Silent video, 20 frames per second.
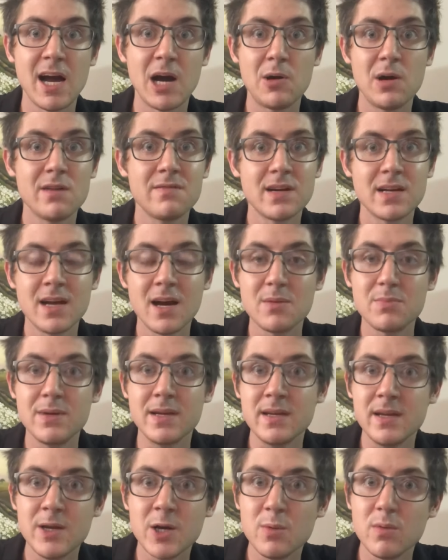How have I not
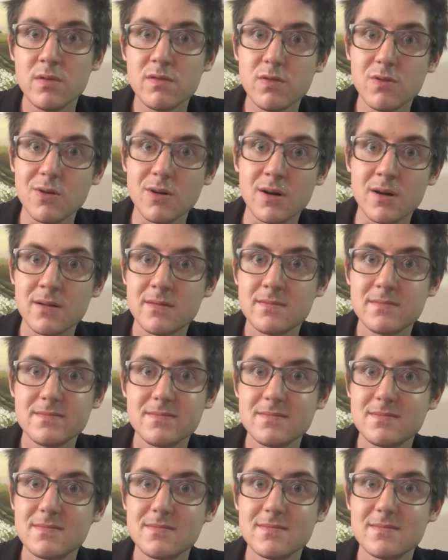been here before?
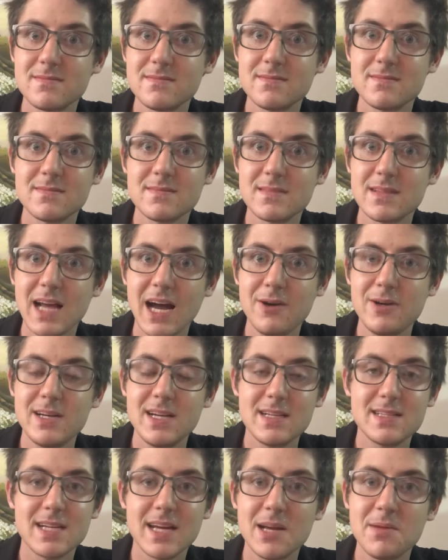How
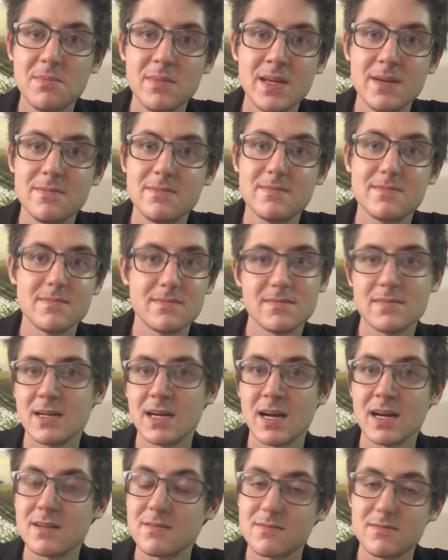did it take me?
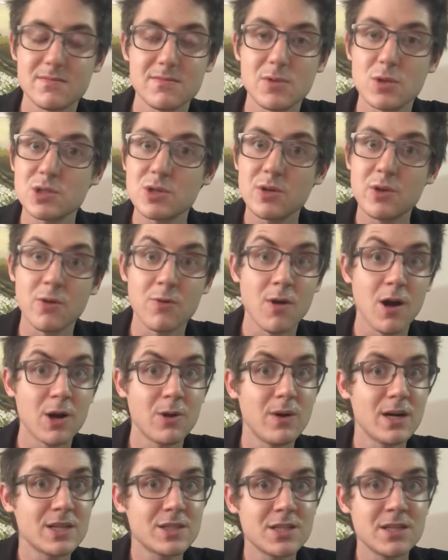Uh, those were the wrong
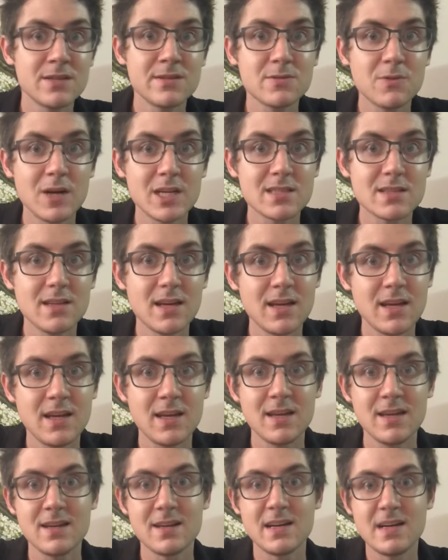questions,
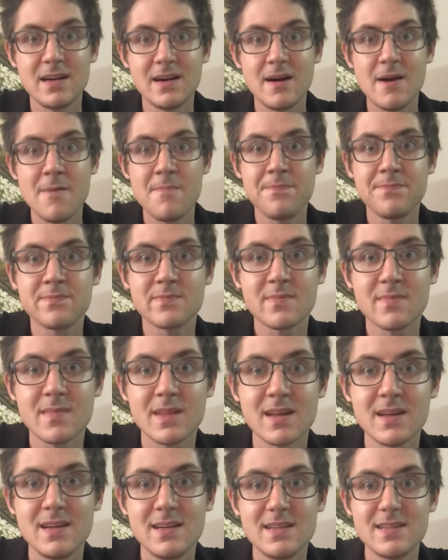Wesley.
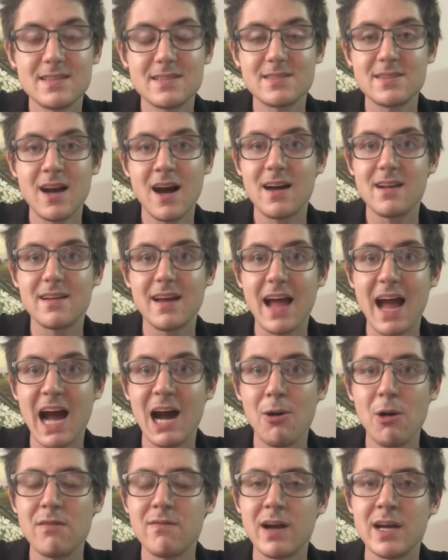It's not
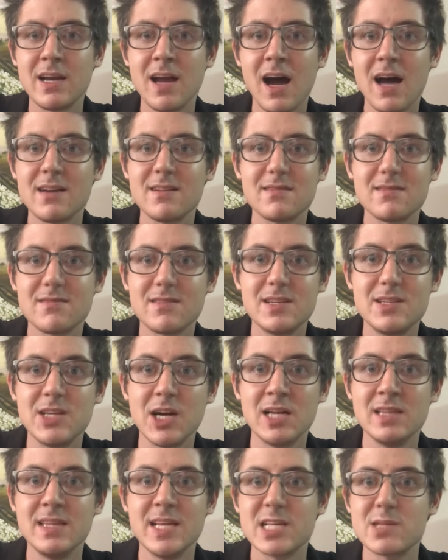how have I not
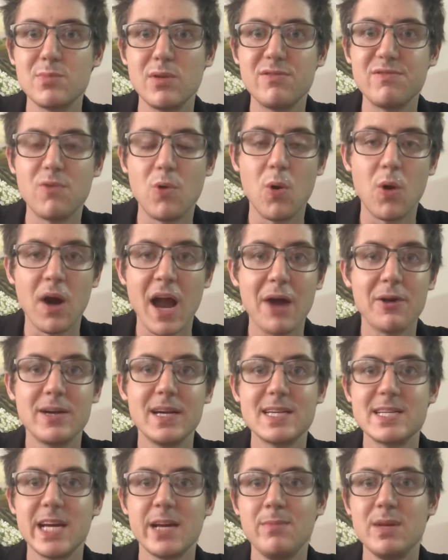done this before? How
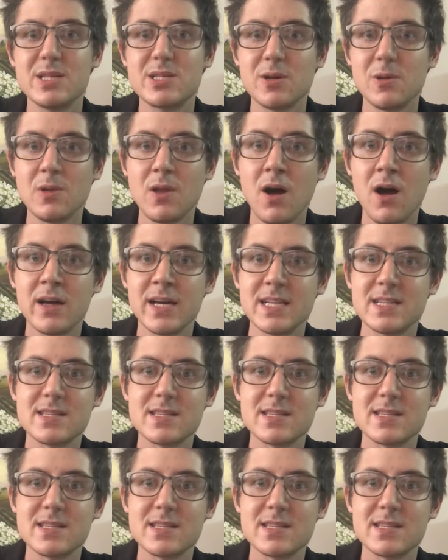did it take me so long?